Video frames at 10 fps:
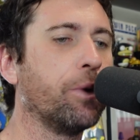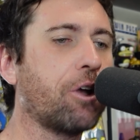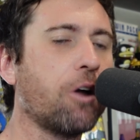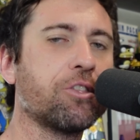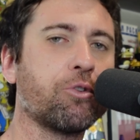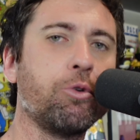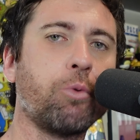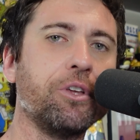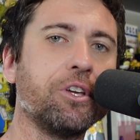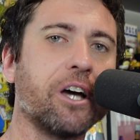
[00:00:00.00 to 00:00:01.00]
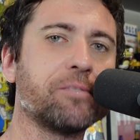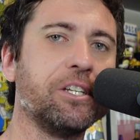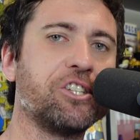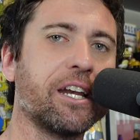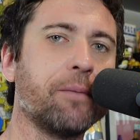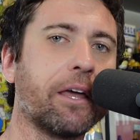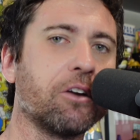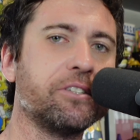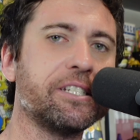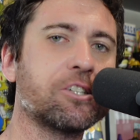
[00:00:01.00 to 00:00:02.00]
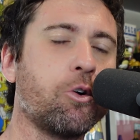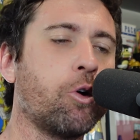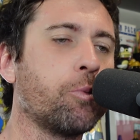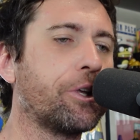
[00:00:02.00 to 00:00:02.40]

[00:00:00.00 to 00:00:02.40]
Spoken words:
go through what you guys have been chatting about on Discord,